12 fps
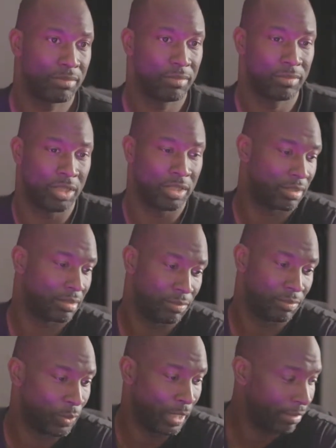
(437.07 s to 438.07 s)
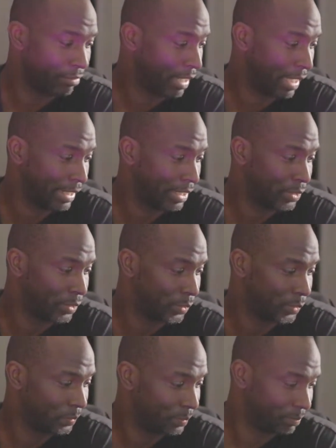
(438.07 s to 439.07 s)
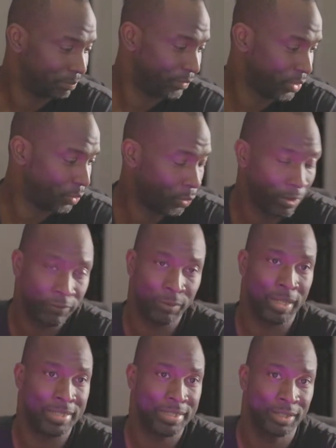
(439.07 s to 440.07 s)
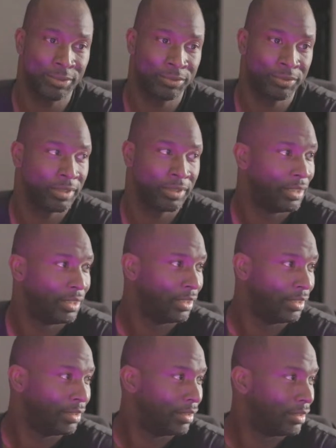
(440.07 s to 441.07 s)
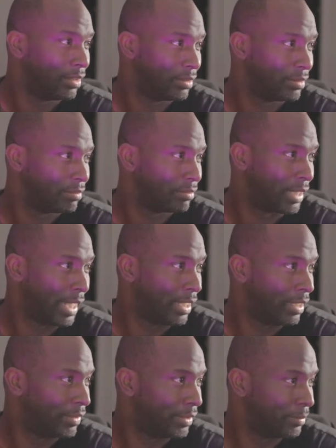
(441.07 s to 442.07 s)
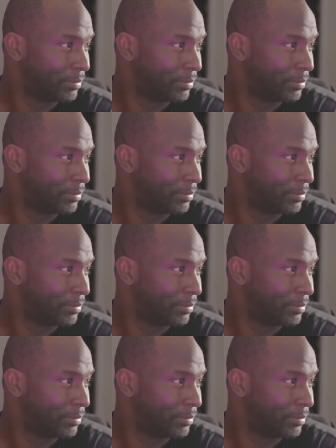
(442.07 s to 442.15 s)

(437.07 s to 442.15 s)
Just whatever I can do to work for myself, I love it.